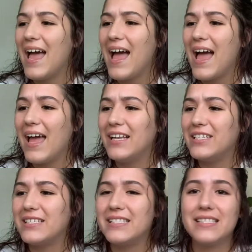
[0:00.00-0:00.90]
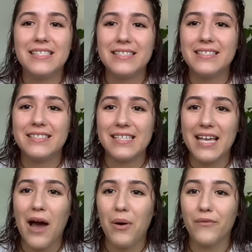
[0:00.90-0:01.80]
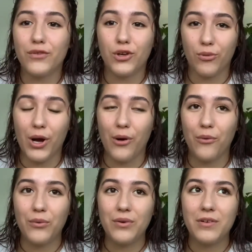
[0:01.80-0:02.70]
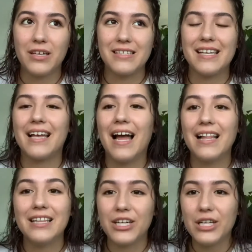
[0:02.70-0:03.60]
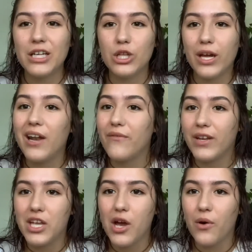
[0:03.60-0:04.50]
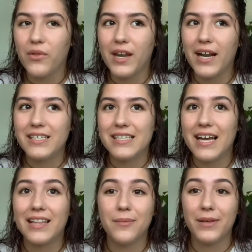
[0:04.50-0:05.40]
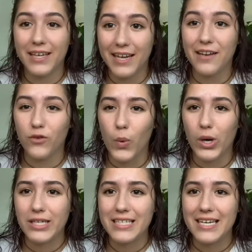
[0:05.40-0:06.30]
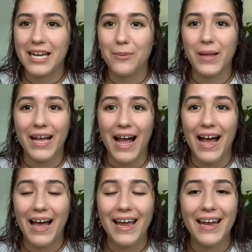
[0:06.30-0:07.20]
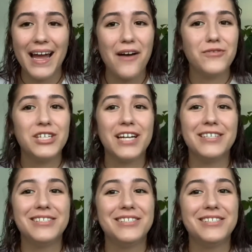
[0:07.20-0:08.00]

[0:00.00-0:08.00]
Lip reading: and just see how I've grown, because like I literally look at a video that I did at the beginning of quarantine and I'm like, I have changed